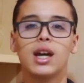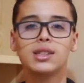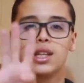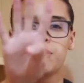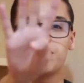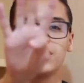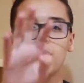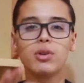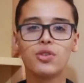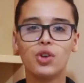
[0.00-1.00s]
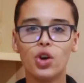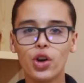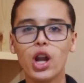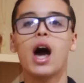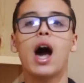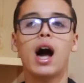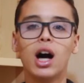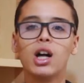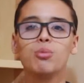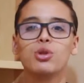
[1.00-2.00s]
Tip number 4,
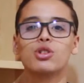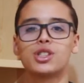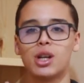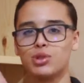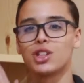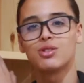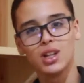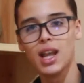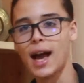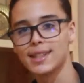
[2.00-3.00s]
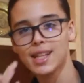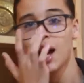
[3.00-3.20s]
help your subject relax.